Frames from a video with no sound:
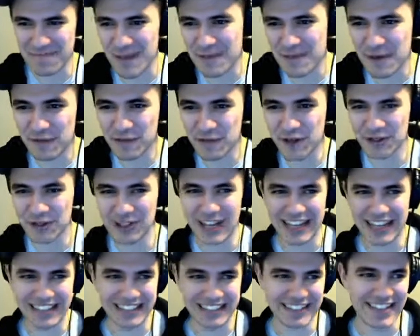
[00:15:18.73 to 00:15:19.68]
Maybe if you're
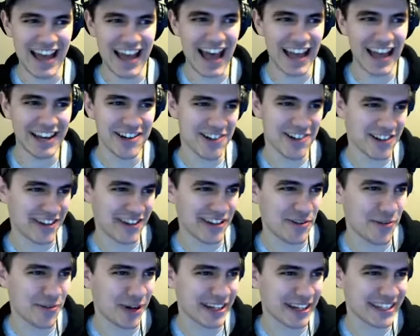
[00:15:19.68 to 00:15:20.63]
like tired and
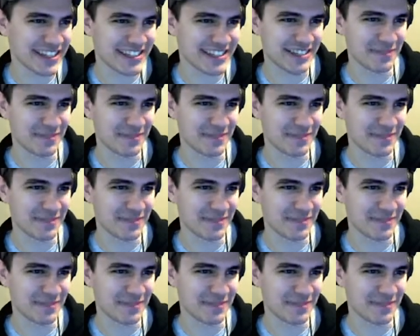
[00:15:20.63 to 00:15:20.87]
you want to get